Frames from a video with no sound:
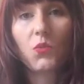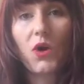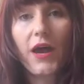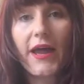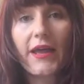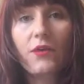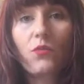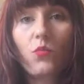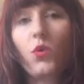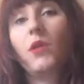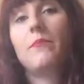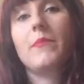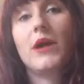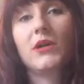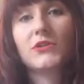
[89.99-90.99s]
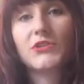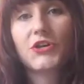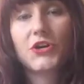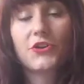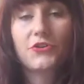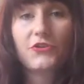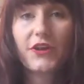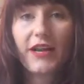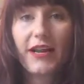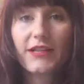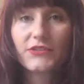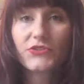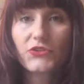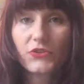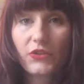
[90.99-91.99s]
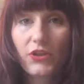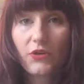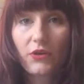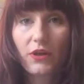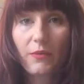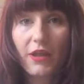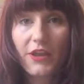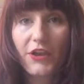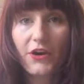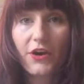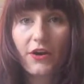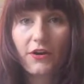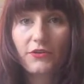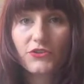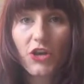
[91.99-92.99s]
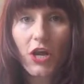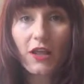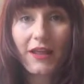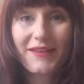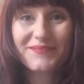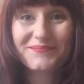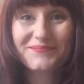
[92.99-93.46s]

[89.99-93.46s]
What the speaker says: what will melt your ingredients so that you can make your chocolate.